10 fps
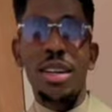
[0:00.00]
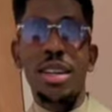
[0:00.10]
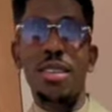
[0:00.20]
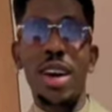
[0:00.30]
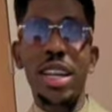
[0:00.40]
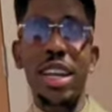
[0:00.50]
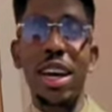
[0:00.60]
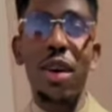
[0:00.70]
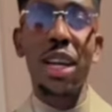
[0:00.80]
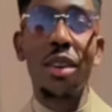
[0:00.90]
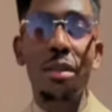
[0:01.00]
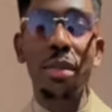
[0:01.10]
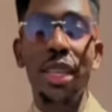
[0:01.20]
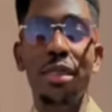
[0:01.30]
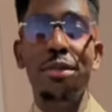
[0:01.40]
Right now I come in
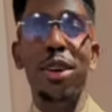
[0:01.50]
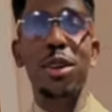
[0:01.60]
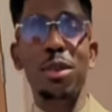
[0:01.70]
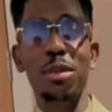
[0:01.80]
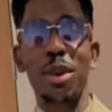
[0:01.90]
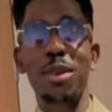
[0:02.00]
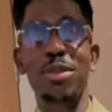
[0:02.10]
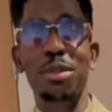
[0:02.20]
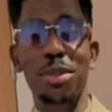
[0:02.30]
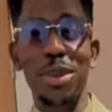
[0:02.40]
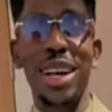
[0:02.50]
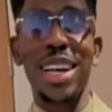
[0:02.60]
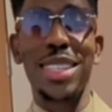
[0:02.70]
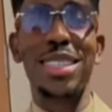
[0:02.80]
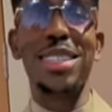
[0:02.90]
the volume of the book
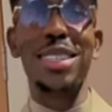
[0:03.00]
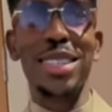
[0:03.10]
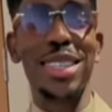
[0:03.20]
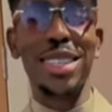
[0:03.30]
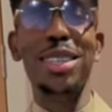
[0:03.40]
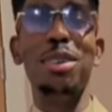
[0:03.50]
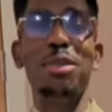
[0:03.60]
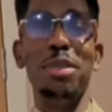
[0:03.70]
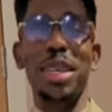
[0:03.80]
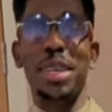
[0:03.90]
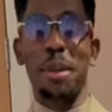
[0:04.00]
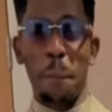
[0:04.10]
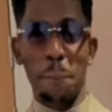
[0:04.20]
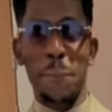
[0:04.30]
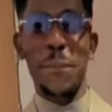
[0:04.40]
as it is written of me.
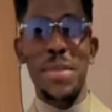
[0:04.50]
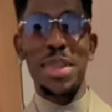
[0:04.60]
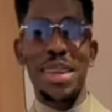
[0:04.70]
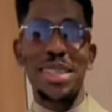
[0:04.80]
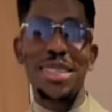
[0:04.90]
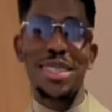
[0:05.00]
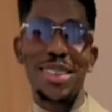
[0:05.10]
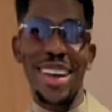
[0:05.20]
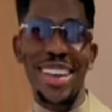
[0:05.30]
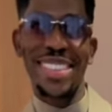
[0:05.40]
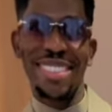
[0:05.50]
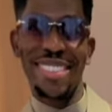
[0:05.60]
See you guys.